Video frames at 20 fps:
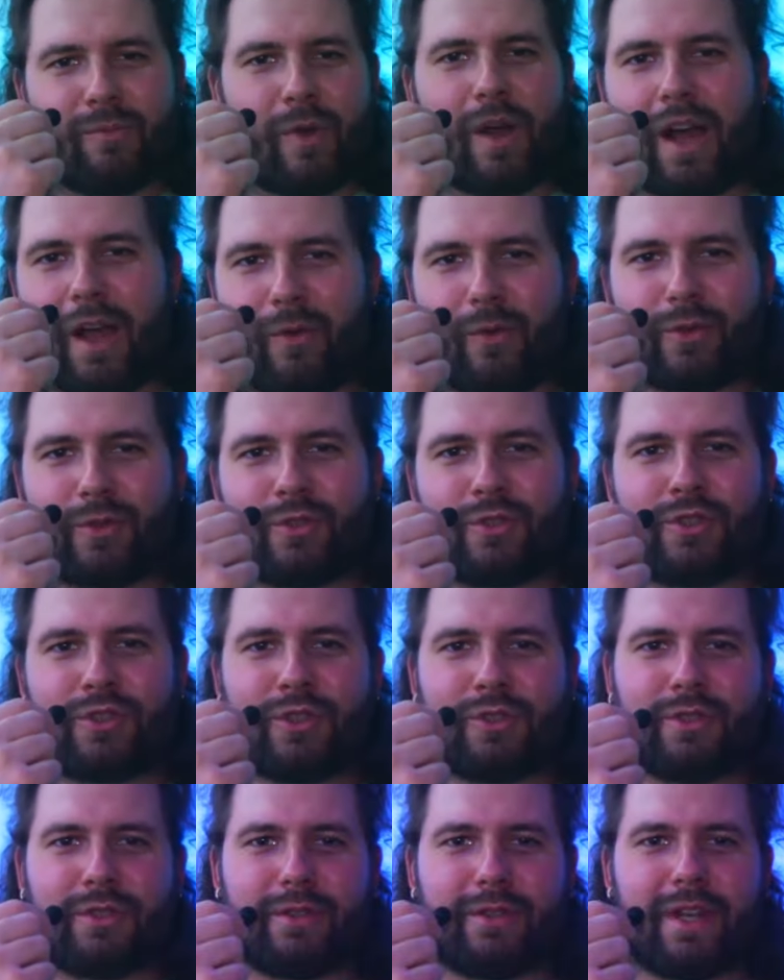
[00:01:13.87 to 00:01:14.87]
But I want to
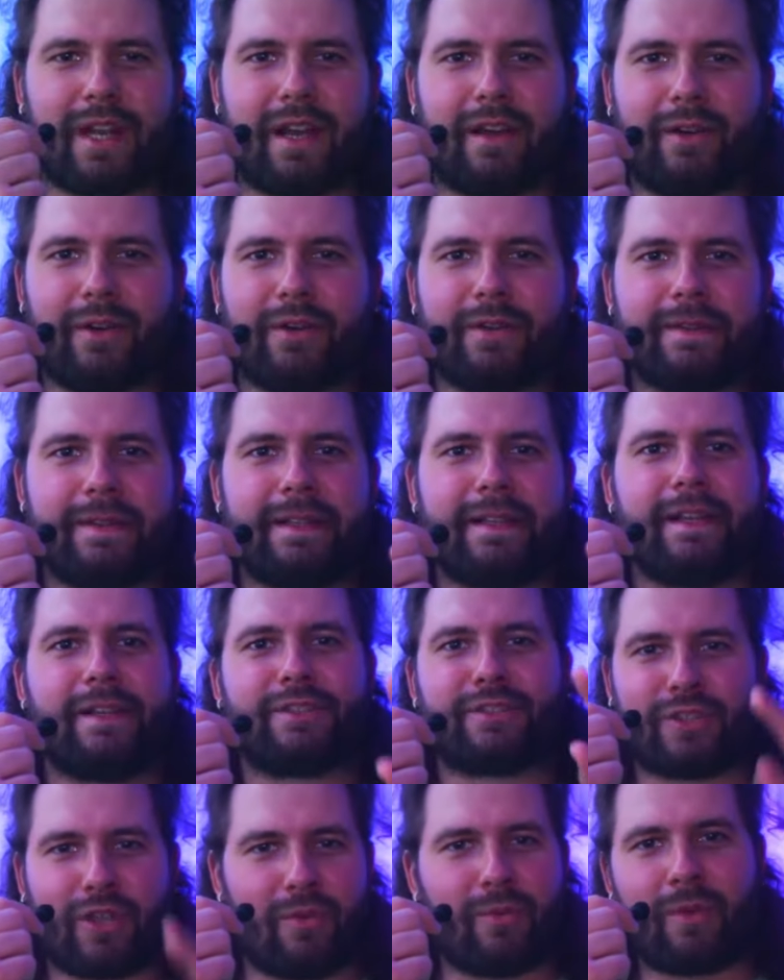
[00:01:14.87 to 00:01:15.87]
show you now
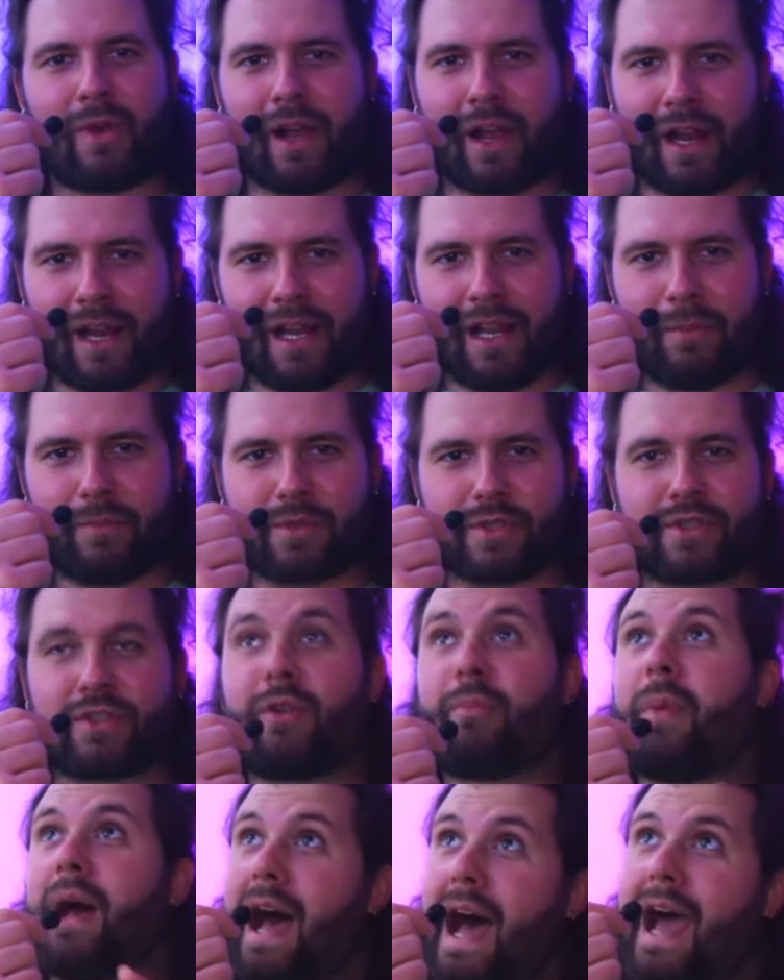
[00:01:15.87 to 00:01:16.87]
some clips,
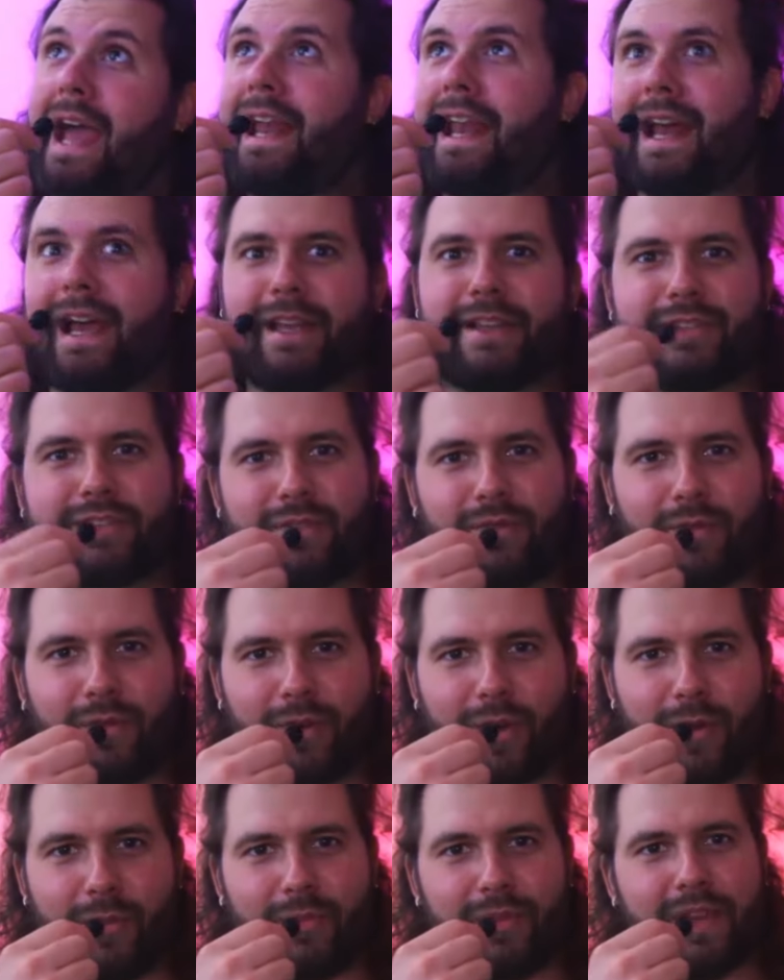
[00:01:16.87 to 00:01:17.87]
some highlights
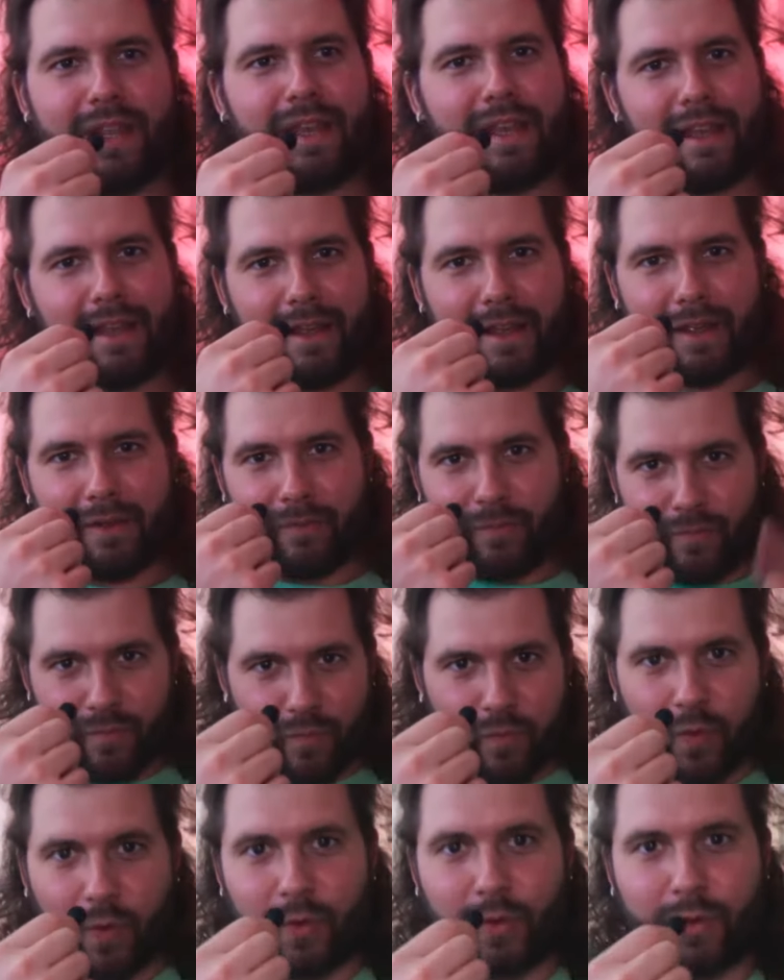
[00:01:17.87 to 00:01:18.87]
from the
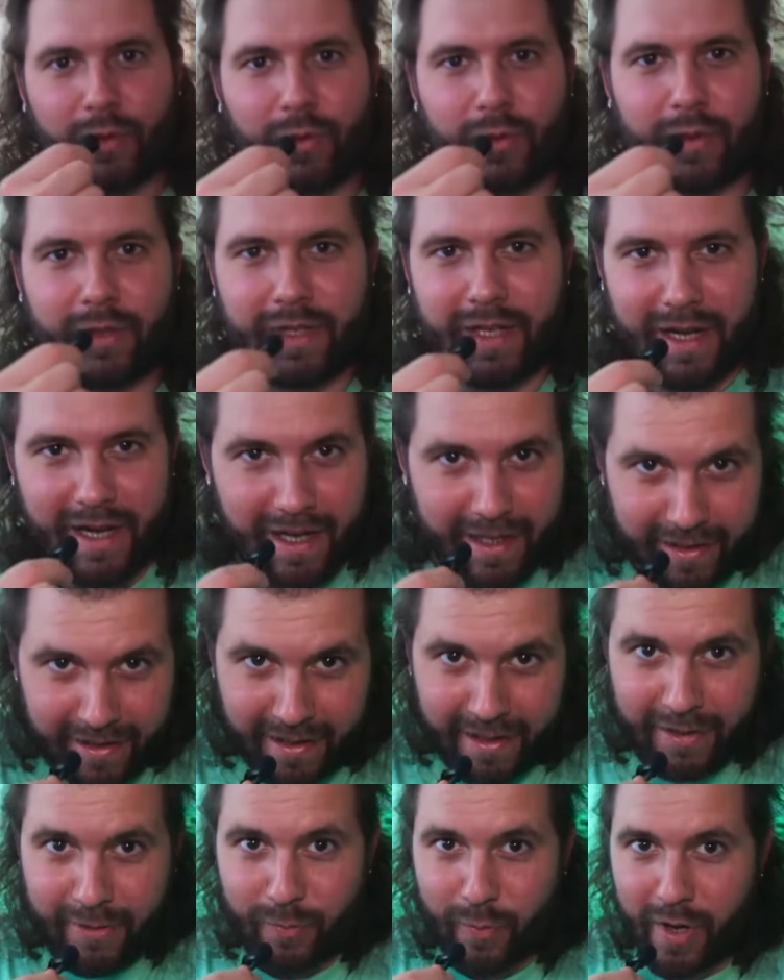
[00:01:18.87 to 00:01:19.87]
food tour that I
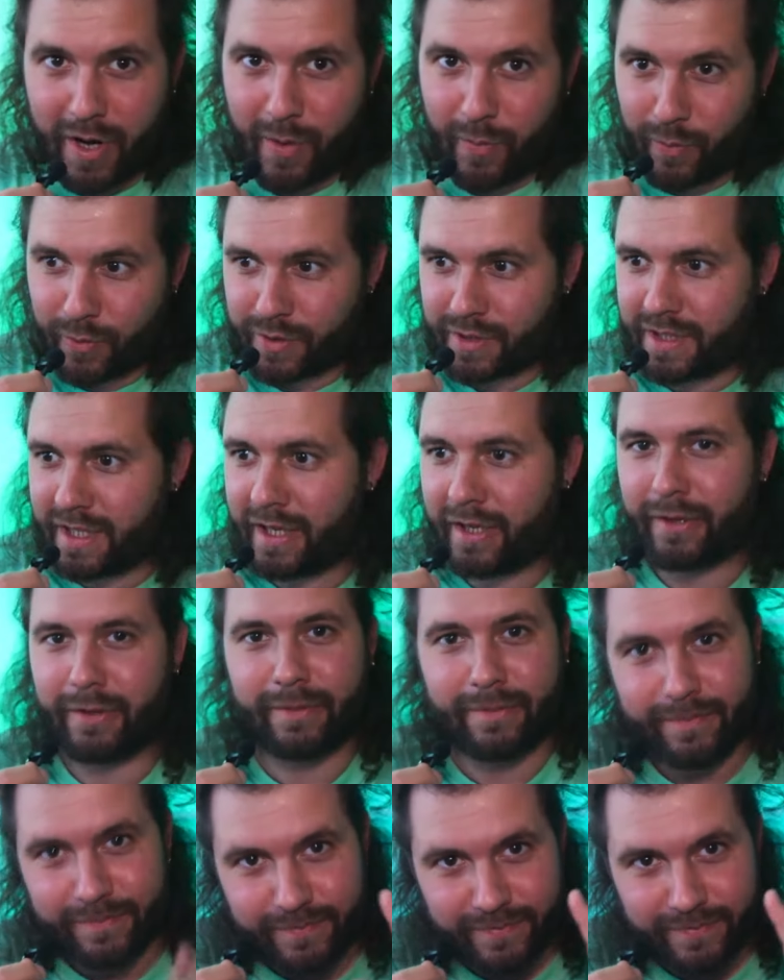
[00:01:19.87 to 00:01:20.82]
did when I was there.